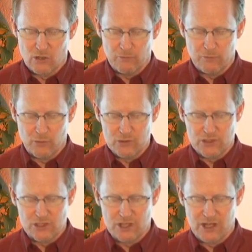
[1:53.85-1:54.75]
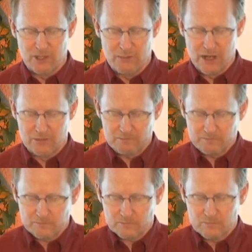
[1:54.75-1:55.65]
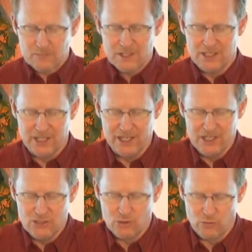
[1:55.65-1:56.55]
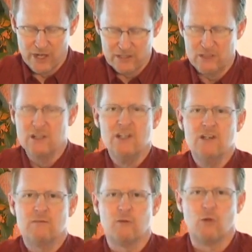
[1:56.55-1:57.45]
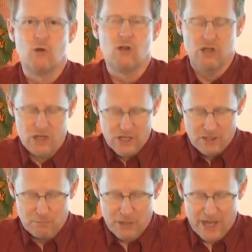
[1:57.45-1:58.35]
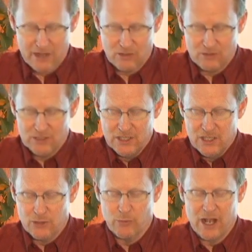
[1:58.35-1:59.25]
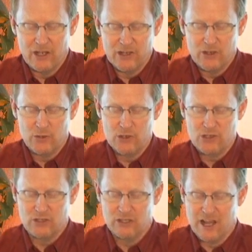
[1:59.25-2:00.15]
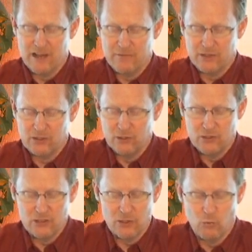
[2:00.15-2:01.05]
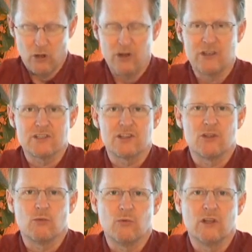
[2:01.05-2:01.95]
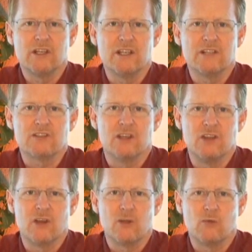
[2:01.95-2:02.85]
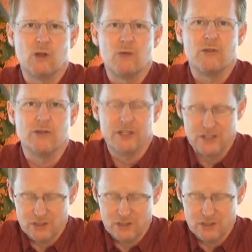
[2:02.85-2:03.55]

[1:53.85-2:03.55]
first and talk about getting dressed for battle. The reality of the Christian life includes the awareness that there really is another realm. There is a